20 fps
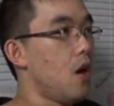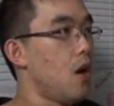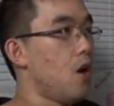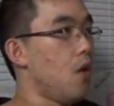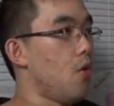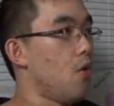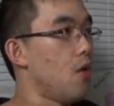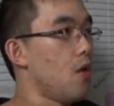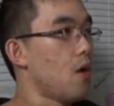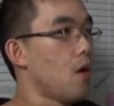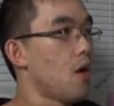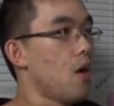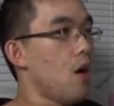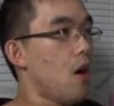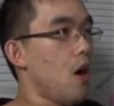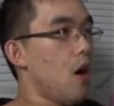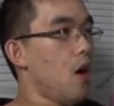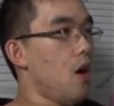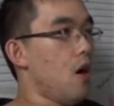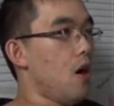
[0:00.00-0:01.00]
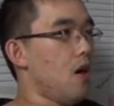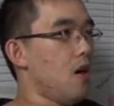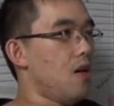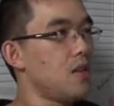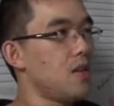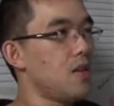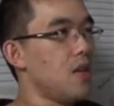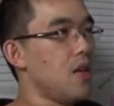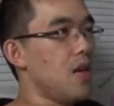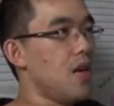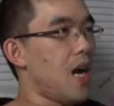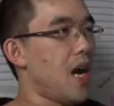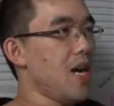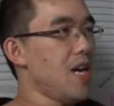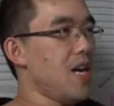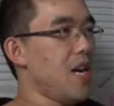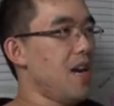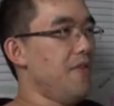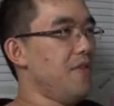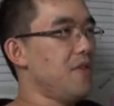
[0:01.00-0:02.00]
Oh! Oh!
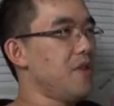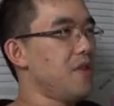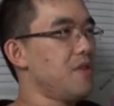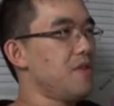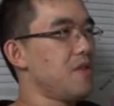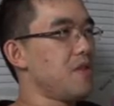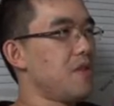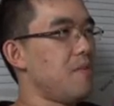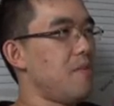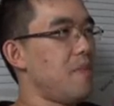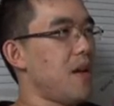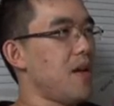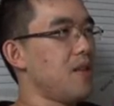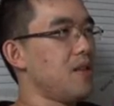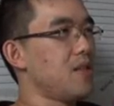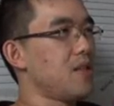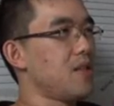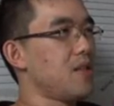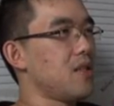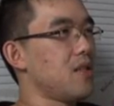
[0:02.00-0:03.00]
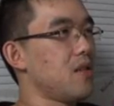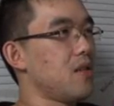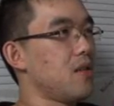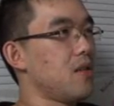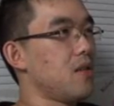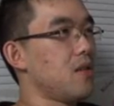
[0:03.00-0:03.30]
I never use the melons because